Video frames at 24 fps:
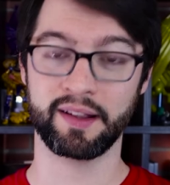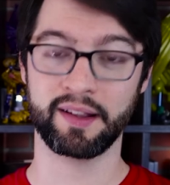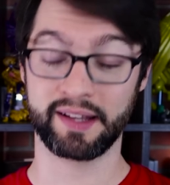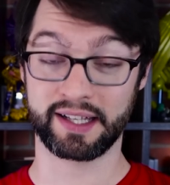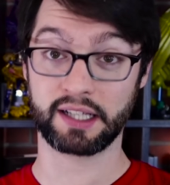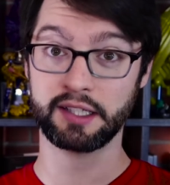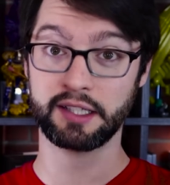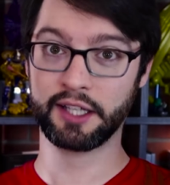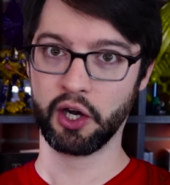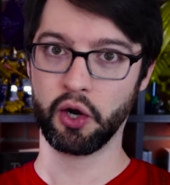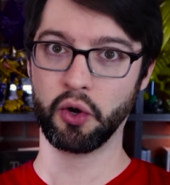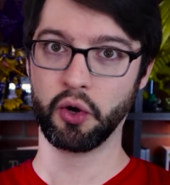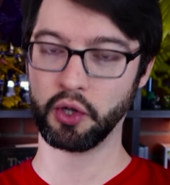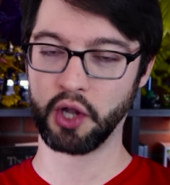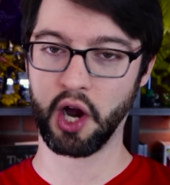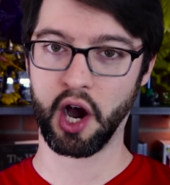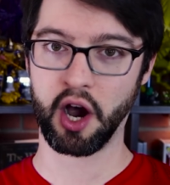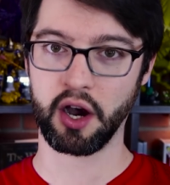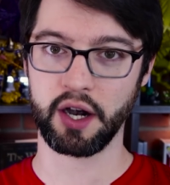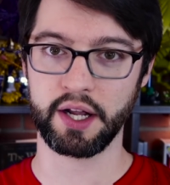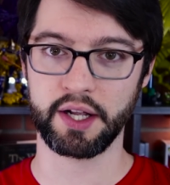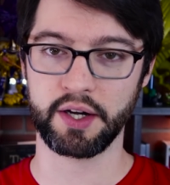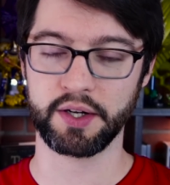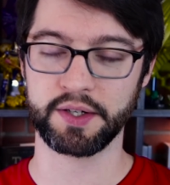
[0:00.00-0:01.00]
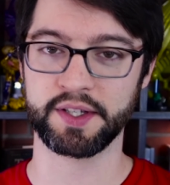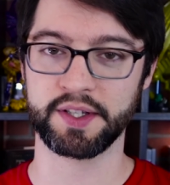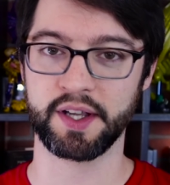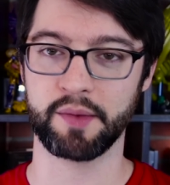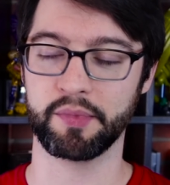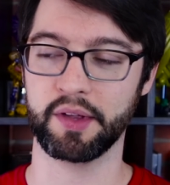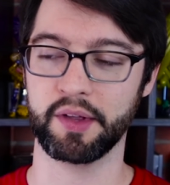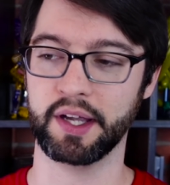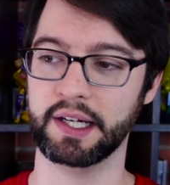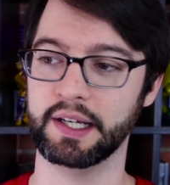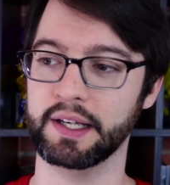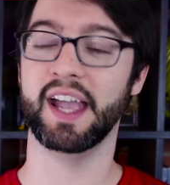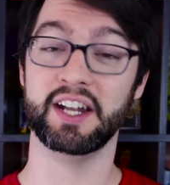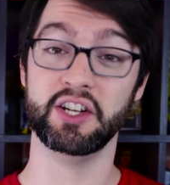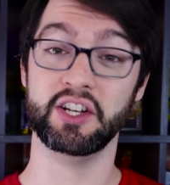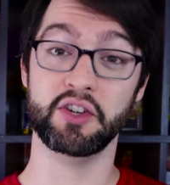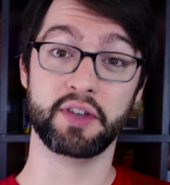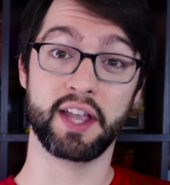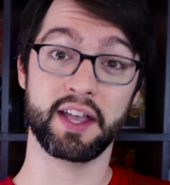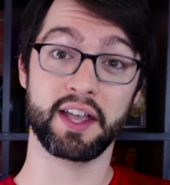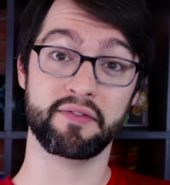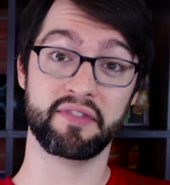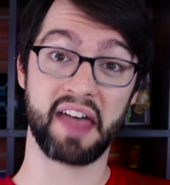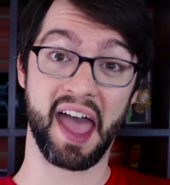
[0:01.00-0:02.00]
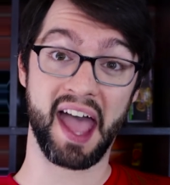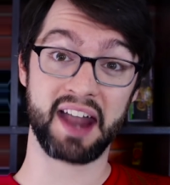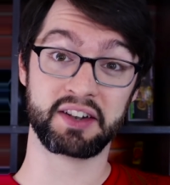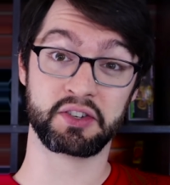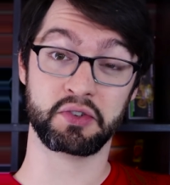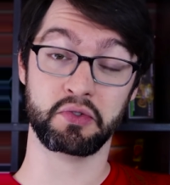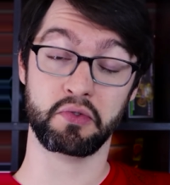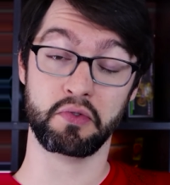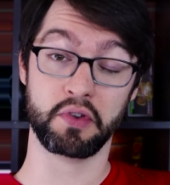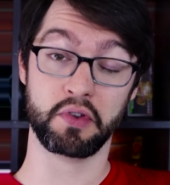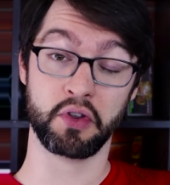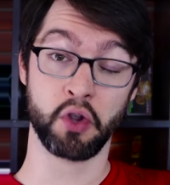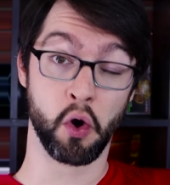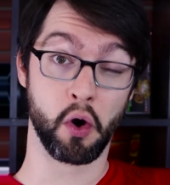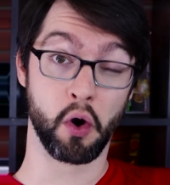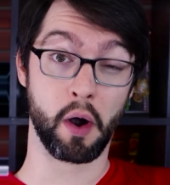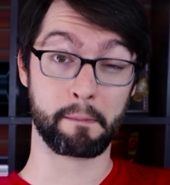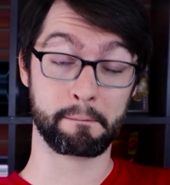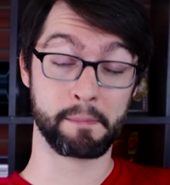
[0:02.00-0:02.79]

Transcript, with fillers: like a literal garnet or something, and you give that to your